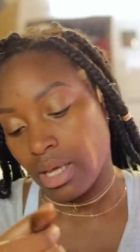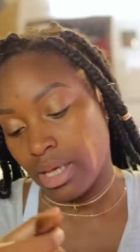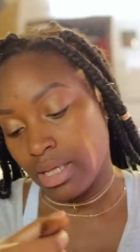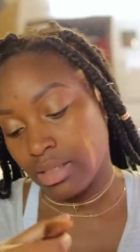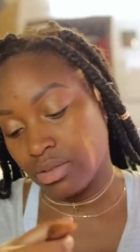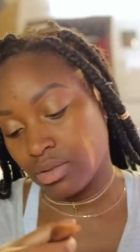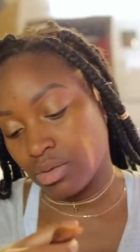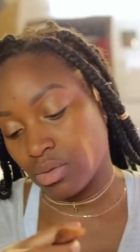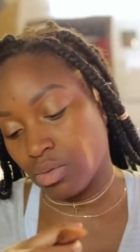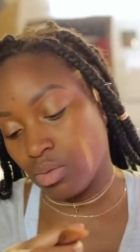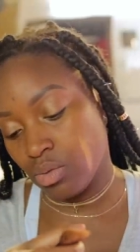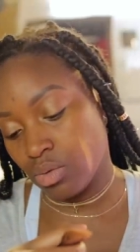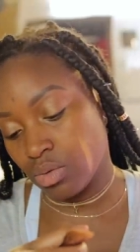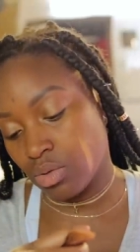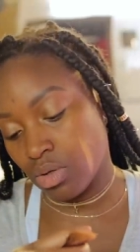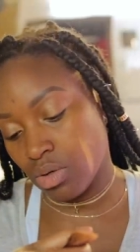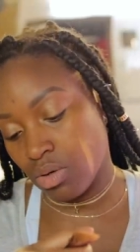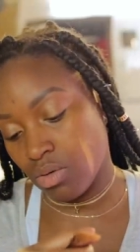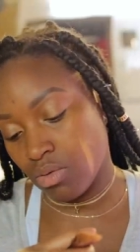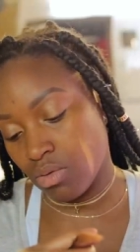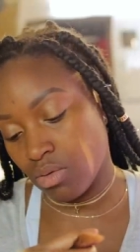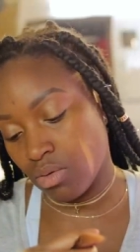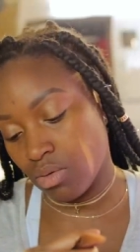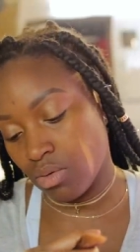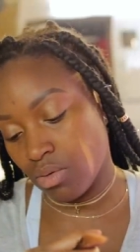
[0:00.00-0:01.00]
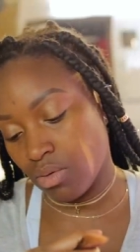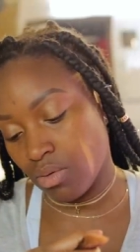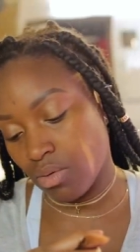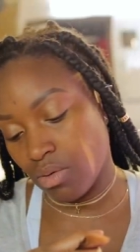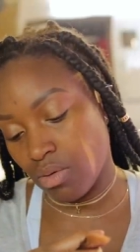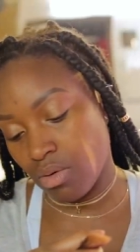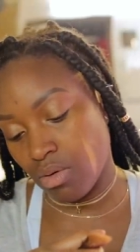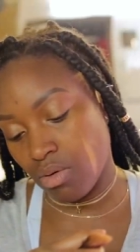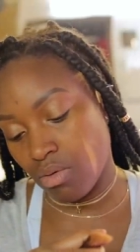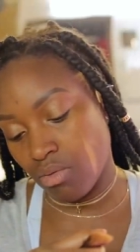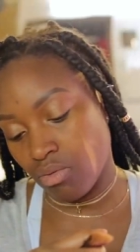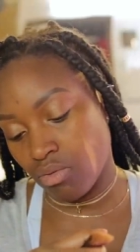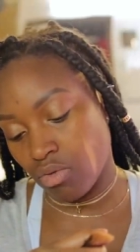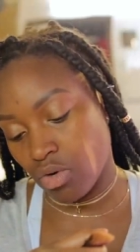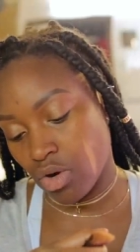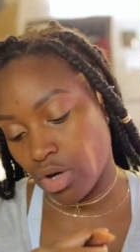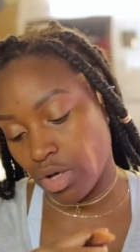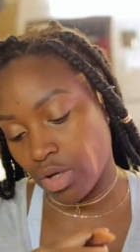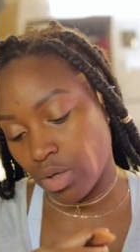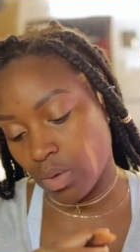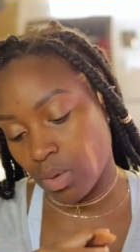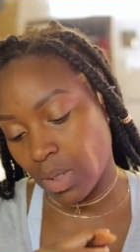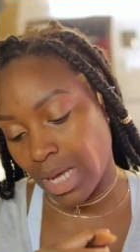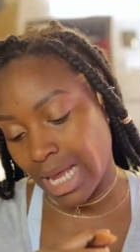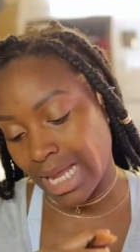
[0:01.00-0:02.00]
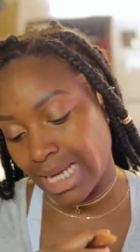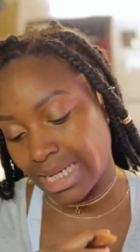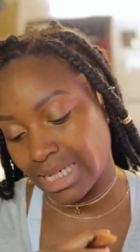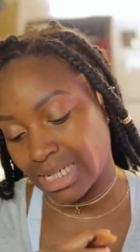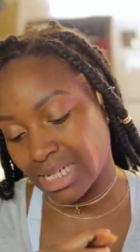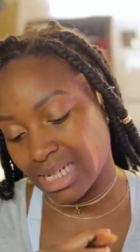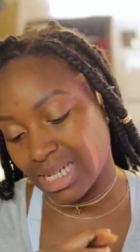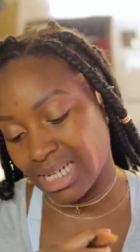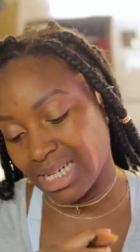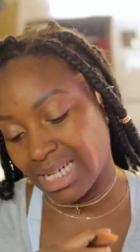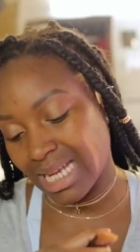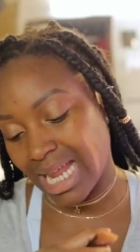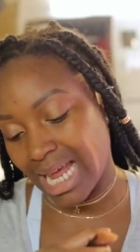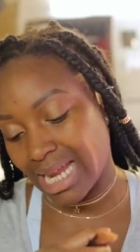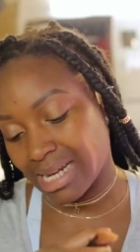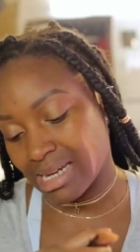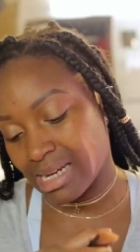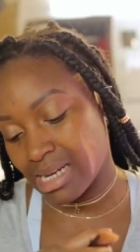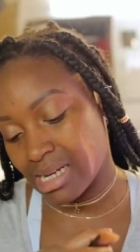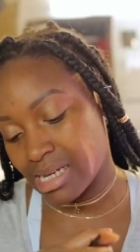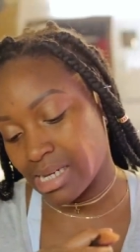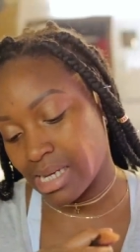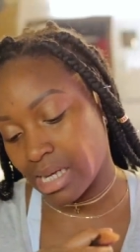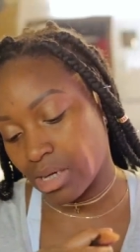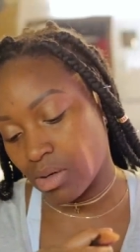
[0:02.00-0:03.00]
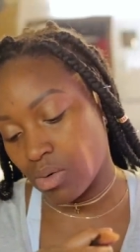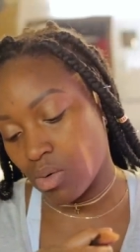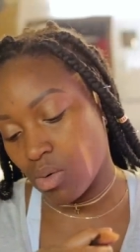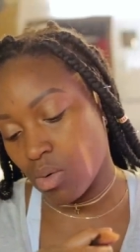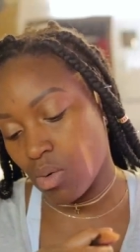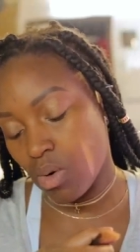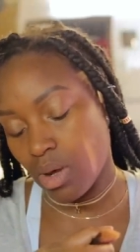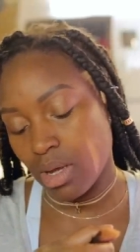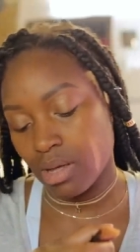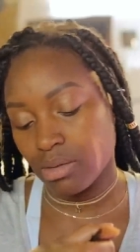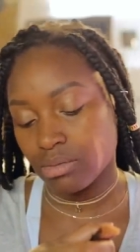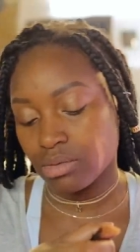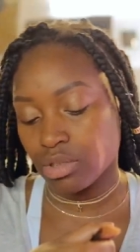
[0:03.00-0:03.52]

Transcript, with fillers: It's called Royal and Langnickel.